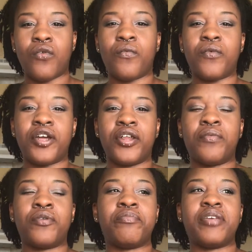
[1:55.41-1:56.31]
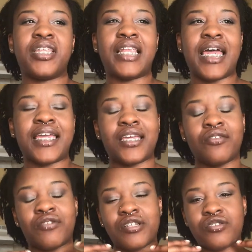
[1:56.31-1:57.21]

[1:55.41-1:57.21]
what it would be like in order